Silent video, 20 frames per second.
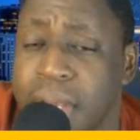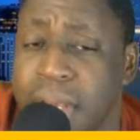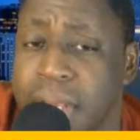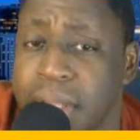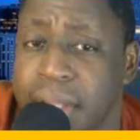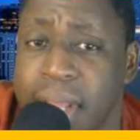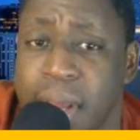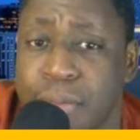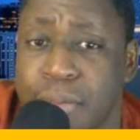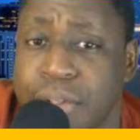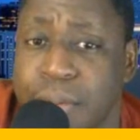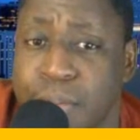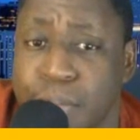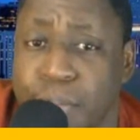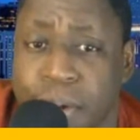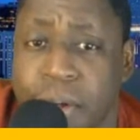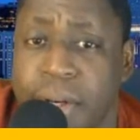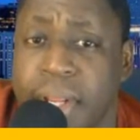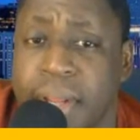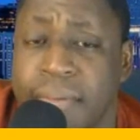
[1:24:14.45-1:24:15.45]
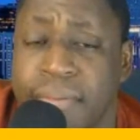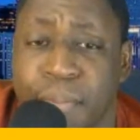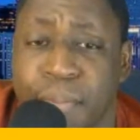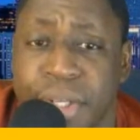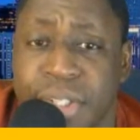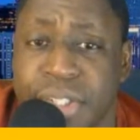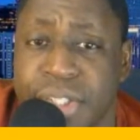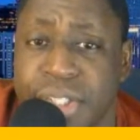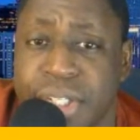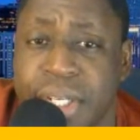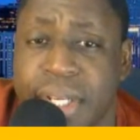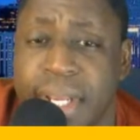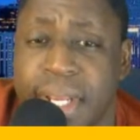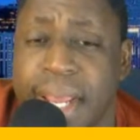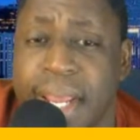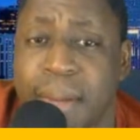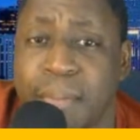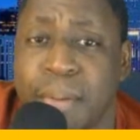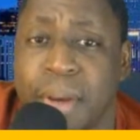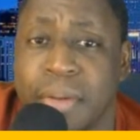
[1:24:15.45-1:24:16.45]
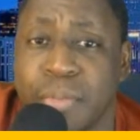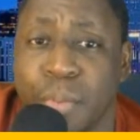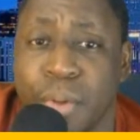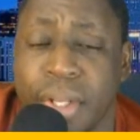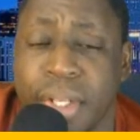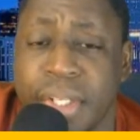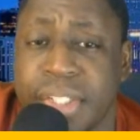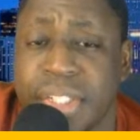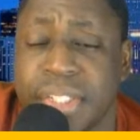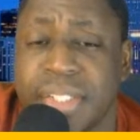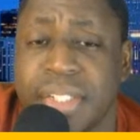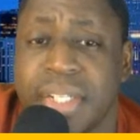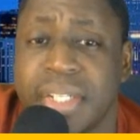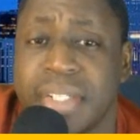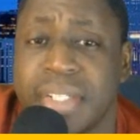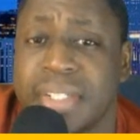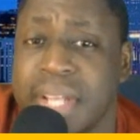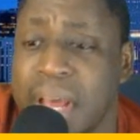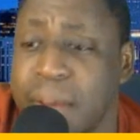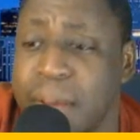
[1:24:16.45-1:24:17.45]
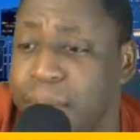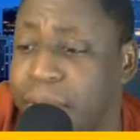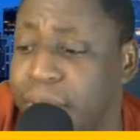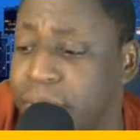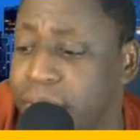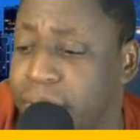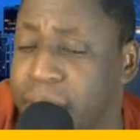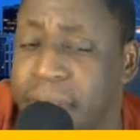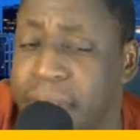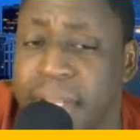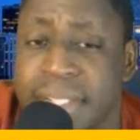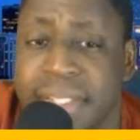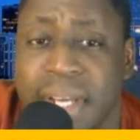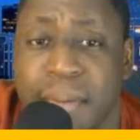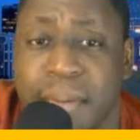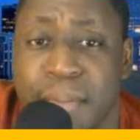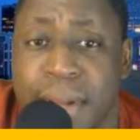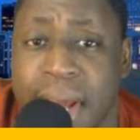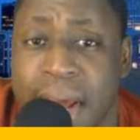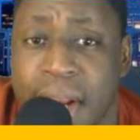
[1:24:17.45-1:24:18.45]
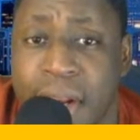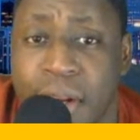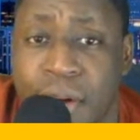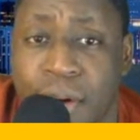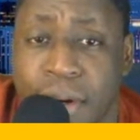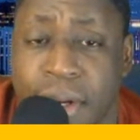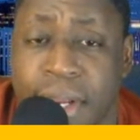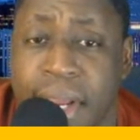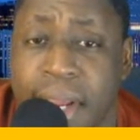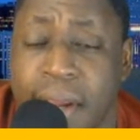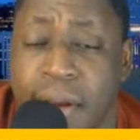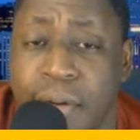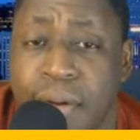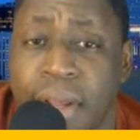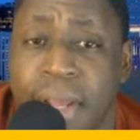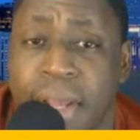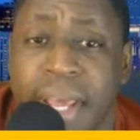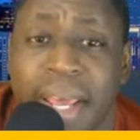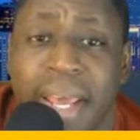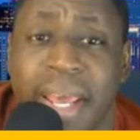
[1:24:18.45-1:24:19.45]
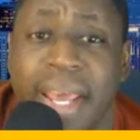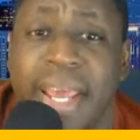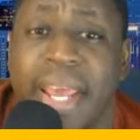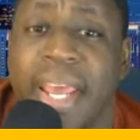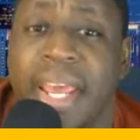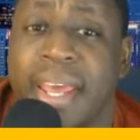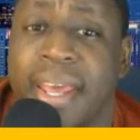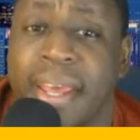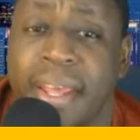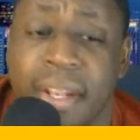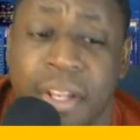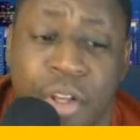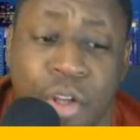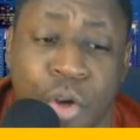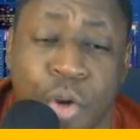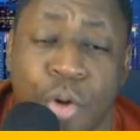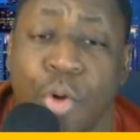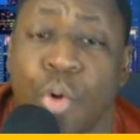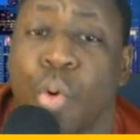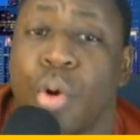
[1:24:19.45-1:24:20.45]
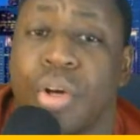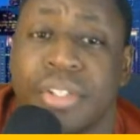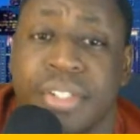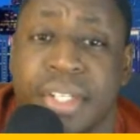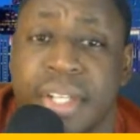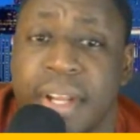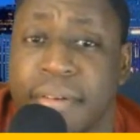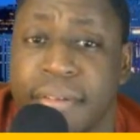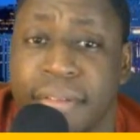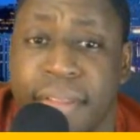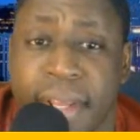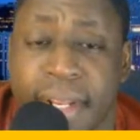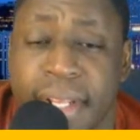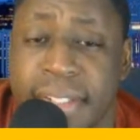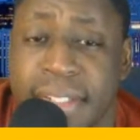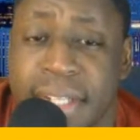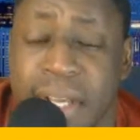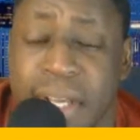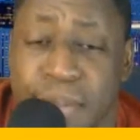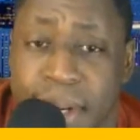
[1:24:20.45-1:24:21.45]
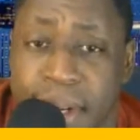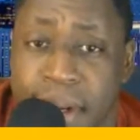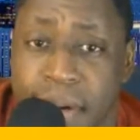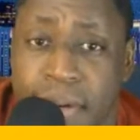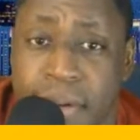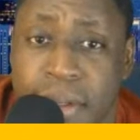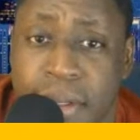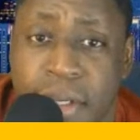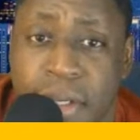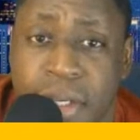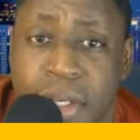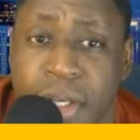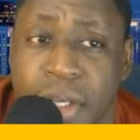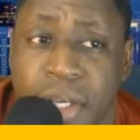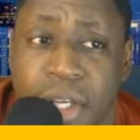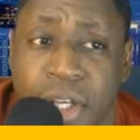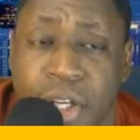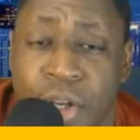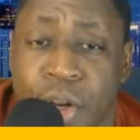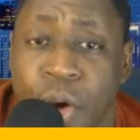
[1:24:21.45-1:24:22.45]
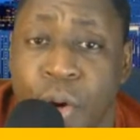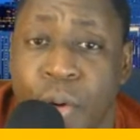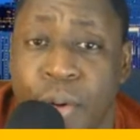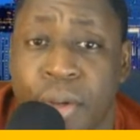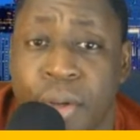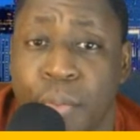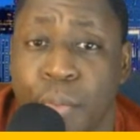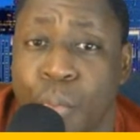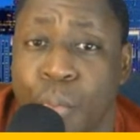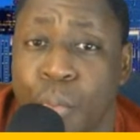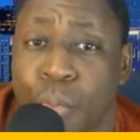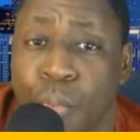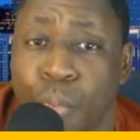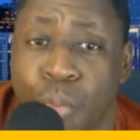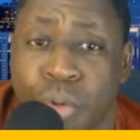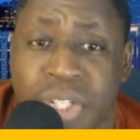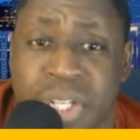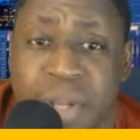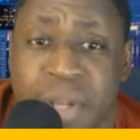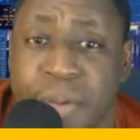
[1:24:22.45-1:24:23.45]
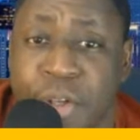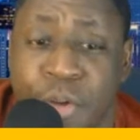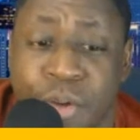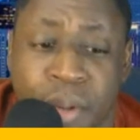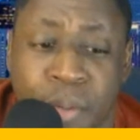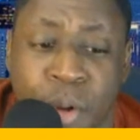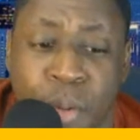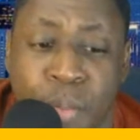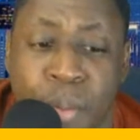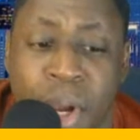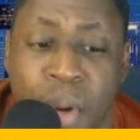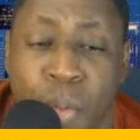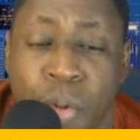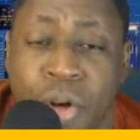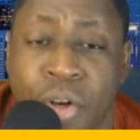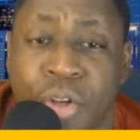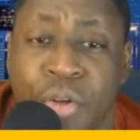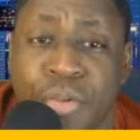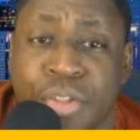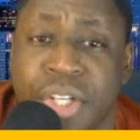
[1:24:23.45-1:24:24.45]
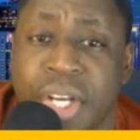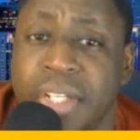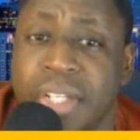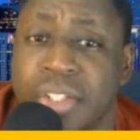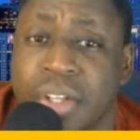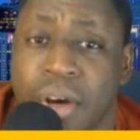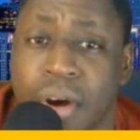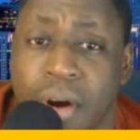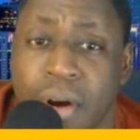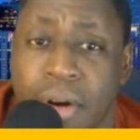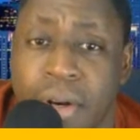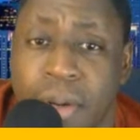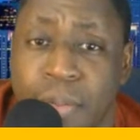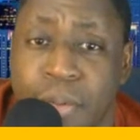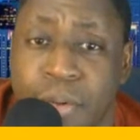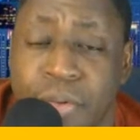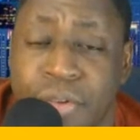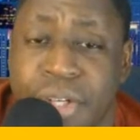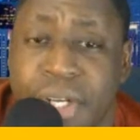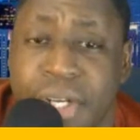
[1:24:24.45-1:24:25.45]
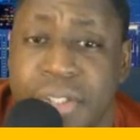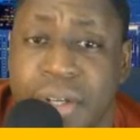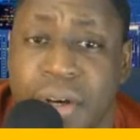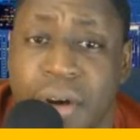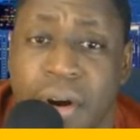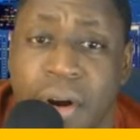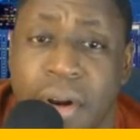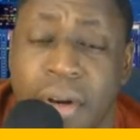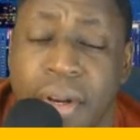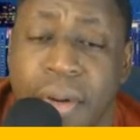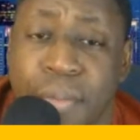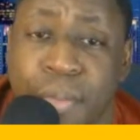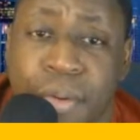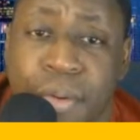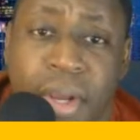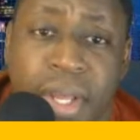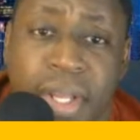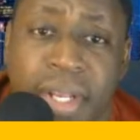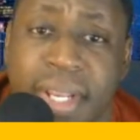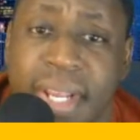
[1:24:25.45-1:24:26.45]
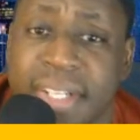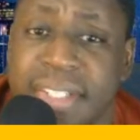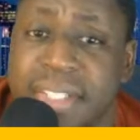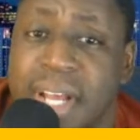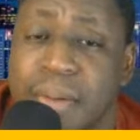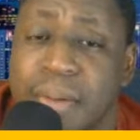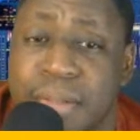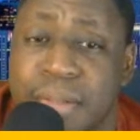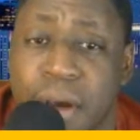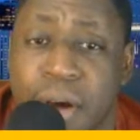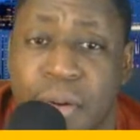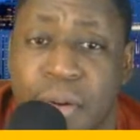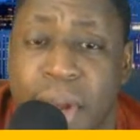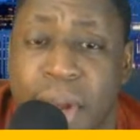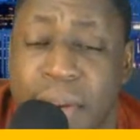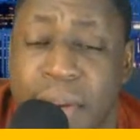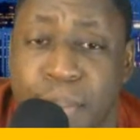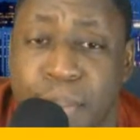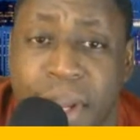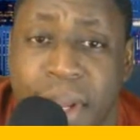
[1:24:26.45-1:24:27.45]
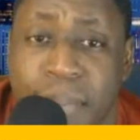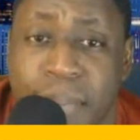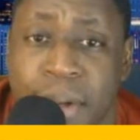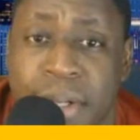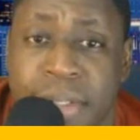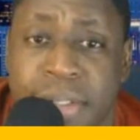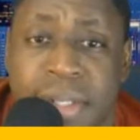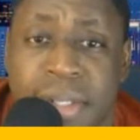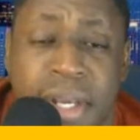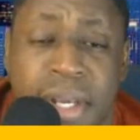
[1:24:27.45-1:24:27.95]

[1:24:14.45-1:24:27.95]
that was some good information she came out with. She said, stop everything that's coming out of your account and you question everything that's coming out. You know, something you need you might want to do, change a card number. You change a card number, that stops automatic payments.